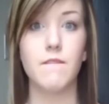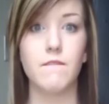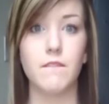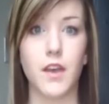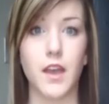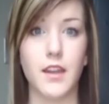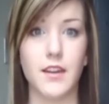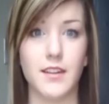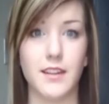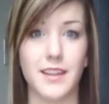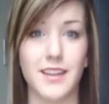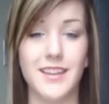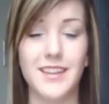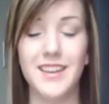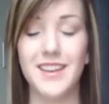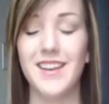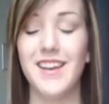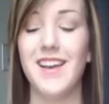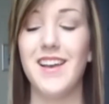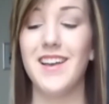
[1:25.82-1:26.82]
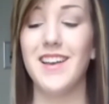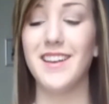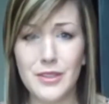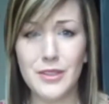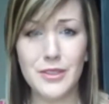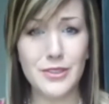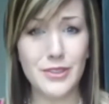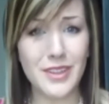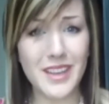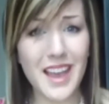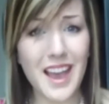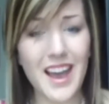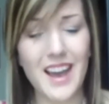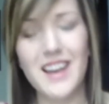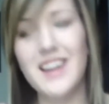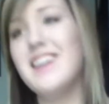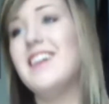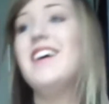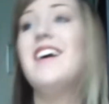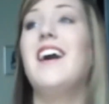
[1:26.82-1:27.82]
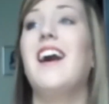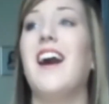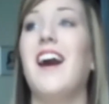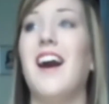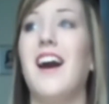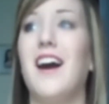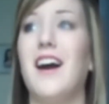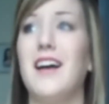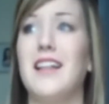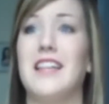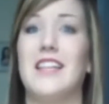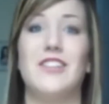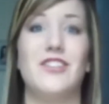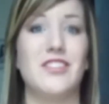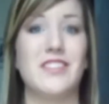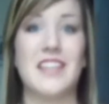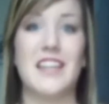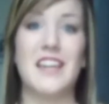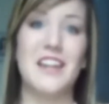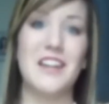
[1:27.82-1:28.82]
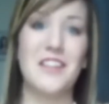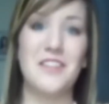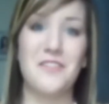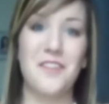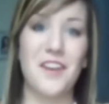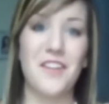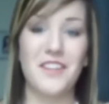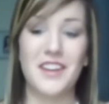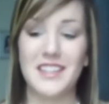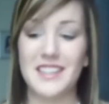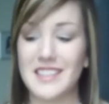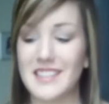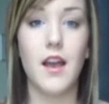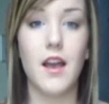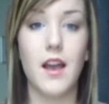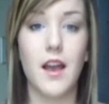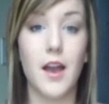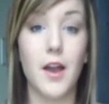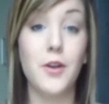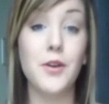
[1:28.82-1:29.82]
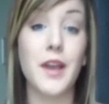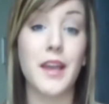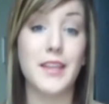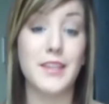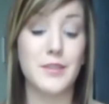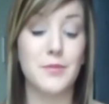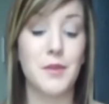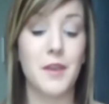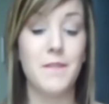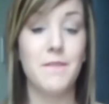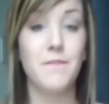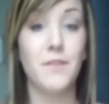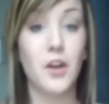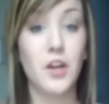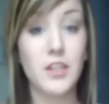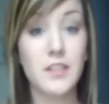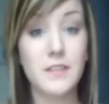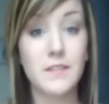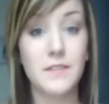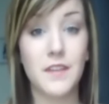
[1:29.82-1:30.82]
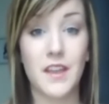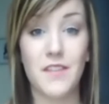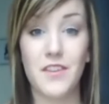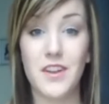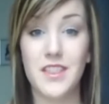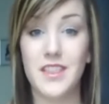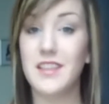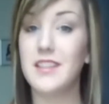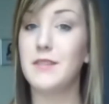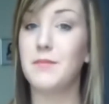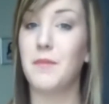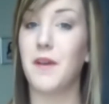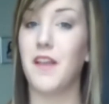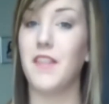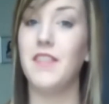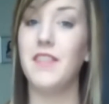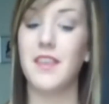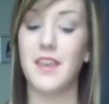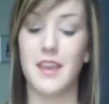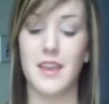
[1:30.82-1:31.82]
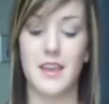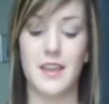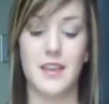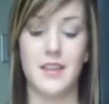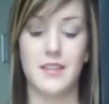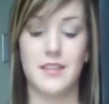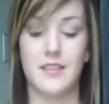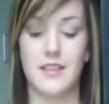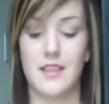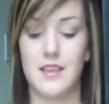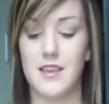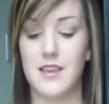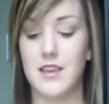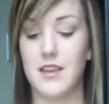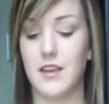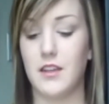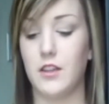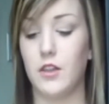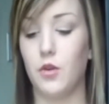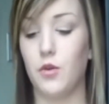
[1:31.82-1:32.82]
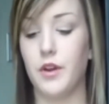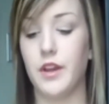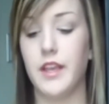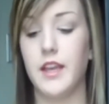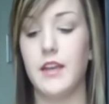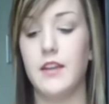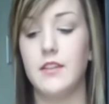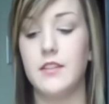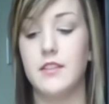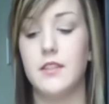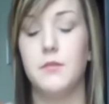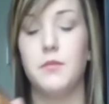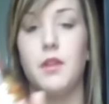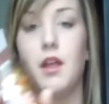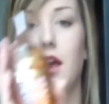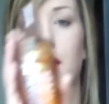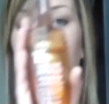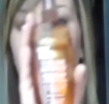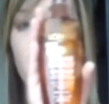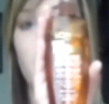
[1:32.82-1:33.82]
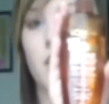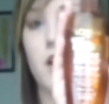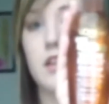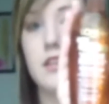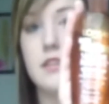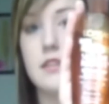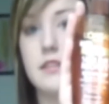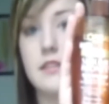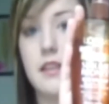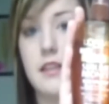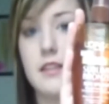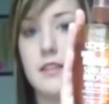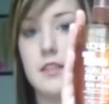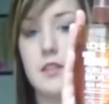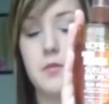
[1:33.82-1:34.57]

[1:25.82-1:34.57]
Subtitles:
Finally. So yeah, let's just get into the favorites. Okay, so my first favorite this month is the L'Oreal Sublime Bronze Sun